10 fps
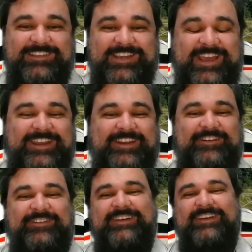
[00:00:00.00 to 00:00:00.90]

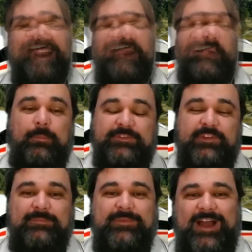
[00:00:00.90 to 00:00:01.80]
channel. I hope
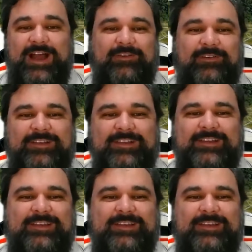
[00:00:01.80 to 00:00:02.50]
somehow